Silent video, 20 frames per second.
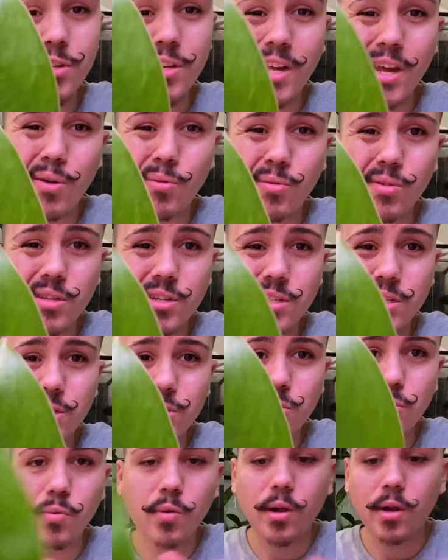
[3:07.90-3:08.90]
can't really see
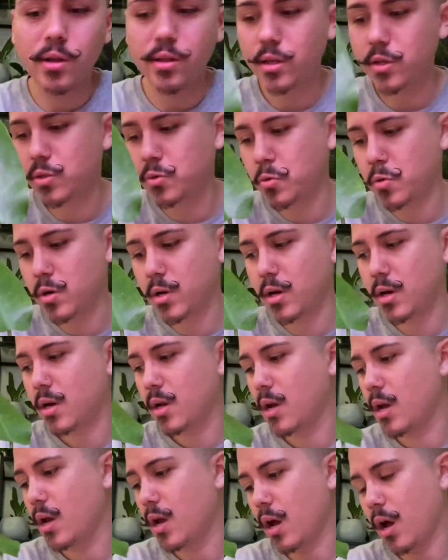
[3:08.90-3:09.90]
too well on this one,
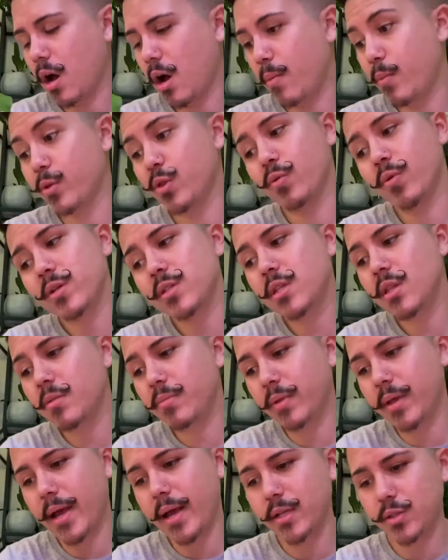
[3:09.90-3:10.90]
but the rest of the
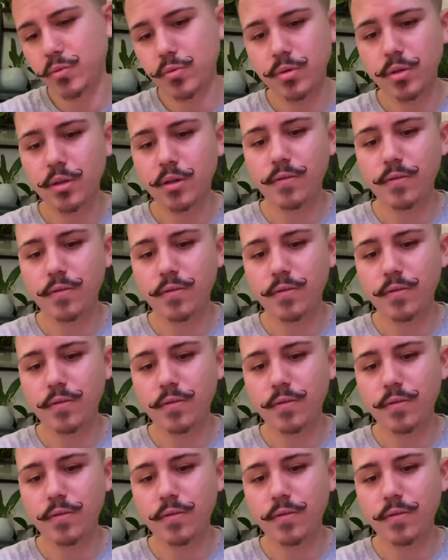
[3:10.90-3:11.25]
plant has really good